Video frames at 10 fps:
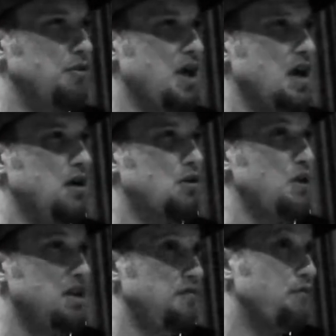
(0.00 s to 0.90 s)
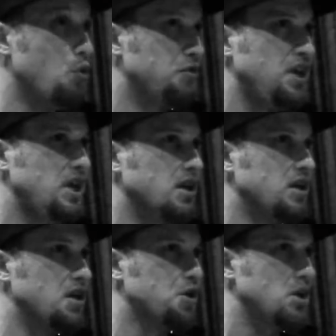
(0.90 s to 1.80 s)
their 2014
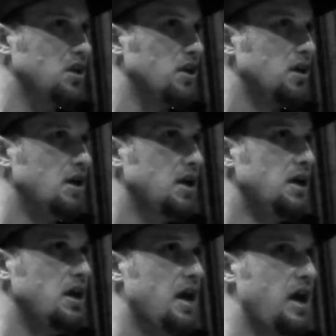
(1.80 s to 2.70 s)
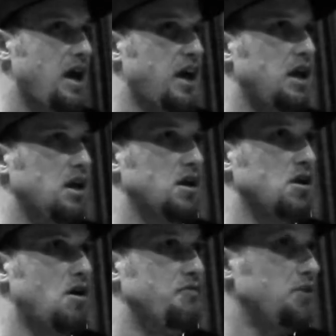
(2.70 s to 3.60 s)
edition, and
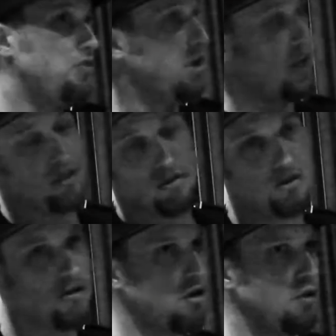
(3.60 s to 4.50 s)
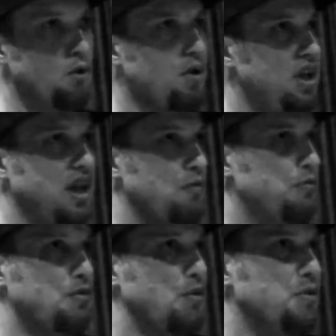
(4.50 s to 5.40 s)
obviously through turmoil and
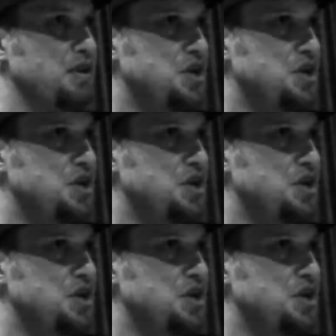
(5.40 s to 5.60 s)
through all the